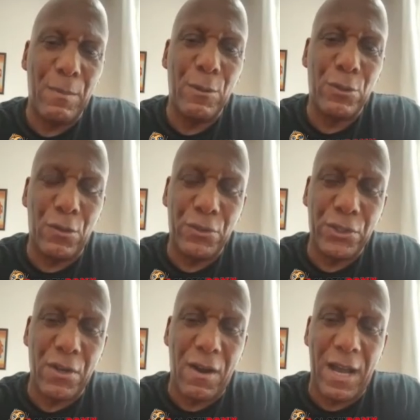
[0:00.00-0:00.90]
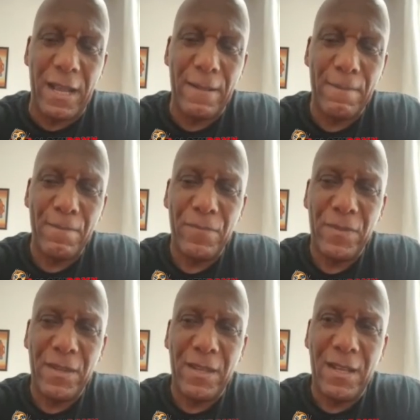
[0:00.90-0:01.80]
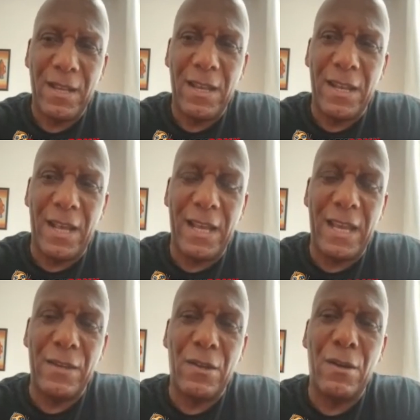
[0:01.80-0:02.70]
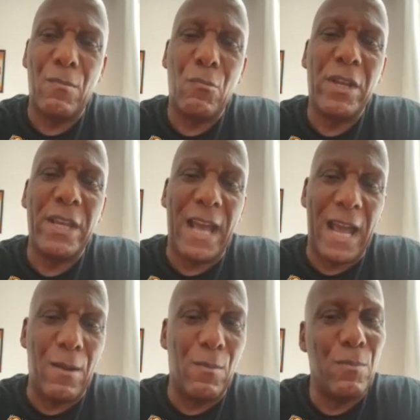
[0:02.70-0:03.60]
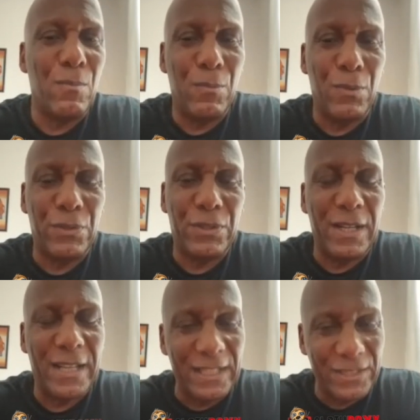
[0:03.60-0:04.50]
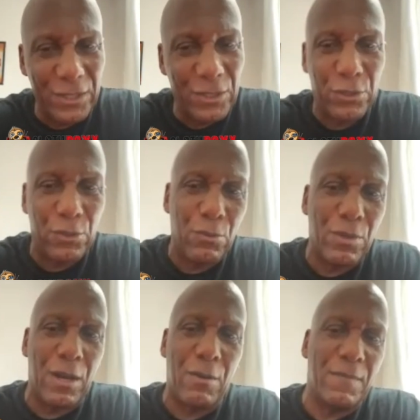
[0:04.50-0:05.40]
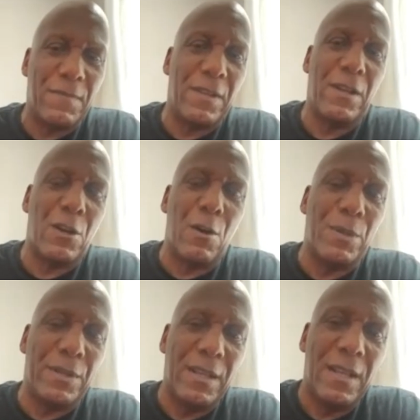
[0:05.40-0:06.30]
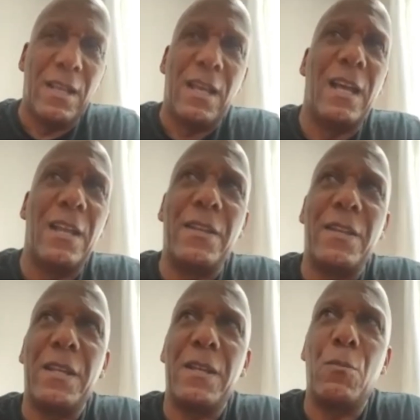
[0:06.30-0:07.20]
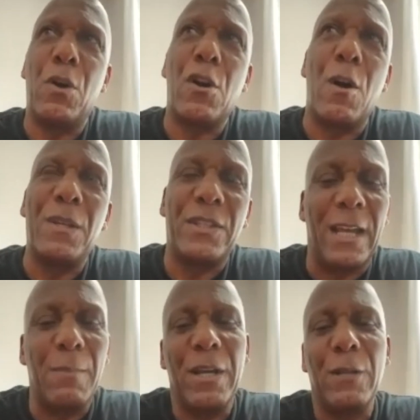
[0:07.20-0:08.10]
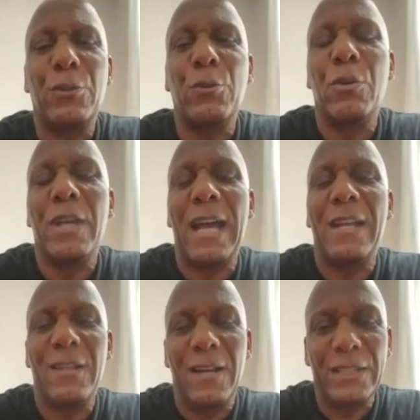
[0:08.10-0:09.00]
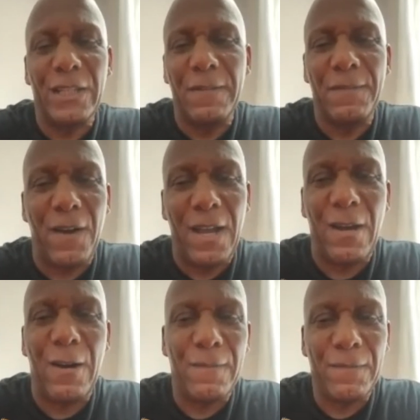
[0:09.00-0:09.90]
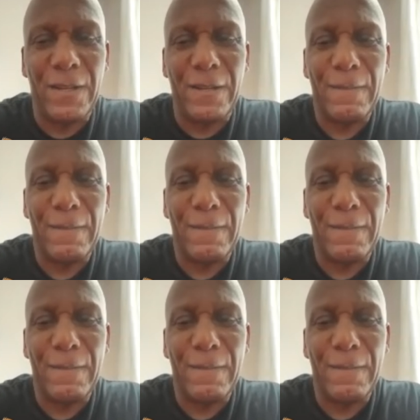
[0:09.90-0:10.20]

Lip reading: was on Sky, and they had Ricky Hatton was a guest in the studio and comment, and he weren't commentating, but he was analysing the fight after.